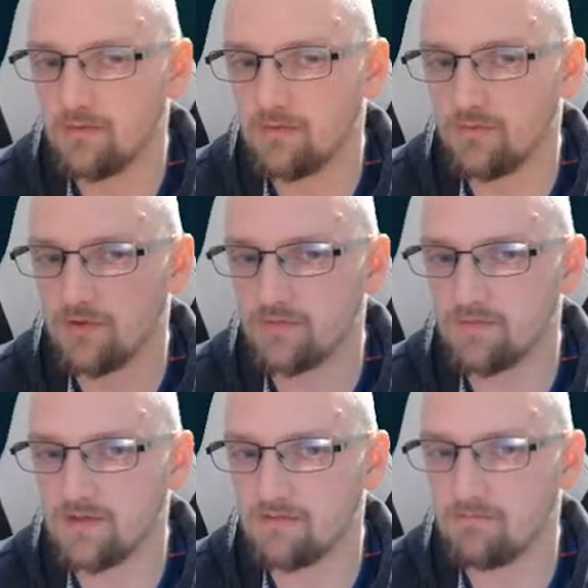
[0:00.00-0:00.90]
which
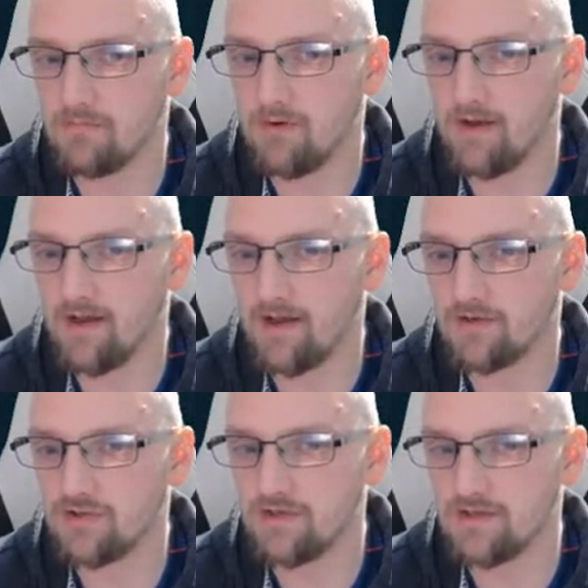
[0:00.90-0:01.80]
means I might
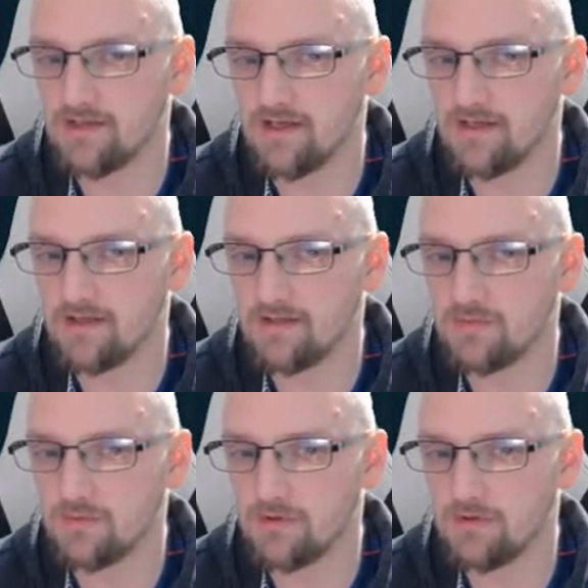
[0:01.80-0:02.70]
actually take
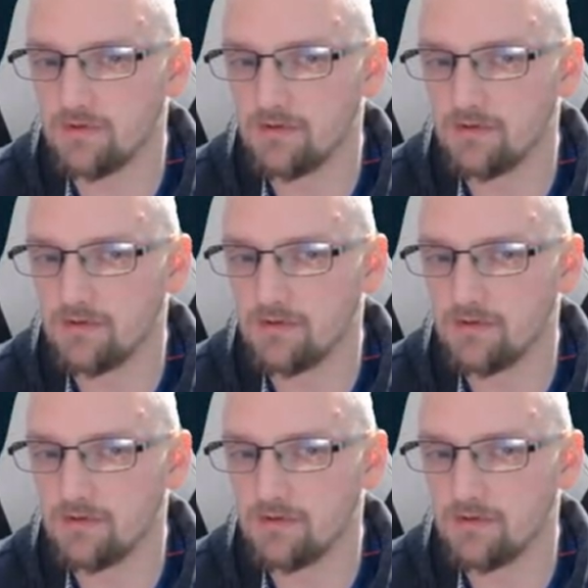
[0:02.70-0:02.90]
this one.